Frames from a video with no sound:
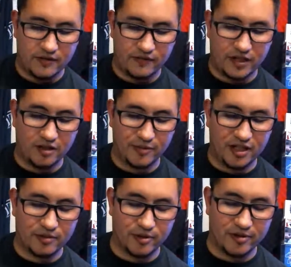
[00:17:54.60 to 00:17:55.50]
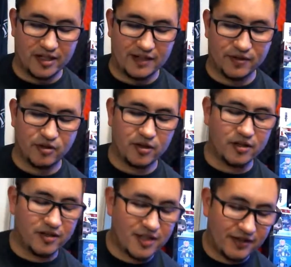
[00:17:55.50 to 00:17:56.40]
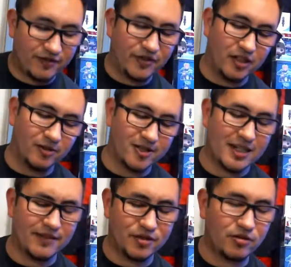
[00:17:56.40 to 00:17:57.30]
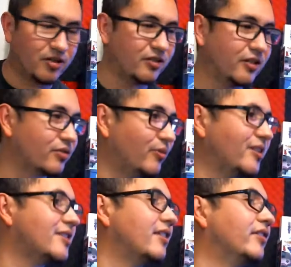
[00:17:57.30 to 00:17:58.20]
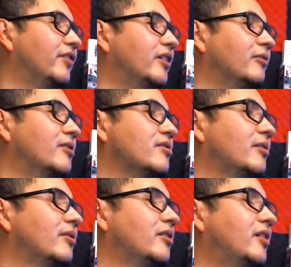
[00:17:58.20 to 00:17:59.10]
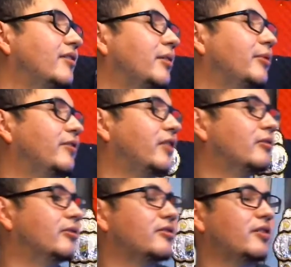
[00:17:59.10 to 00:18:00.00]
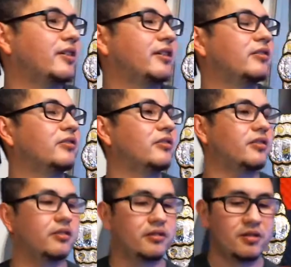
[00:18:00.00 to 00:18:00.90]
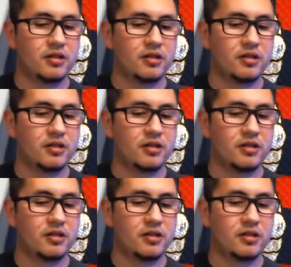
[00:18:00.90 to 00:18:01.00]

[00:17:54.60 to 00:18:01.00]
Follow me on Twitter. I have 207 followers. I have 227 followers. So I really don't have that many followers right now currently.